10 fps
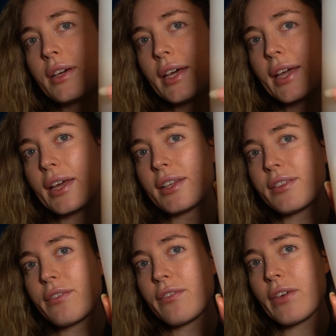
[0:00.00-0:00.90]
It
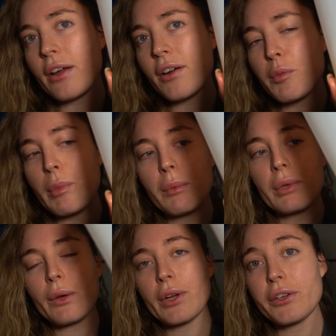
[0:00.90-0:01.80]
gets very
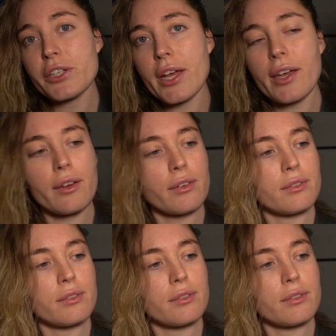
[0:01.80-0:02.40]
bubbly when you shake it.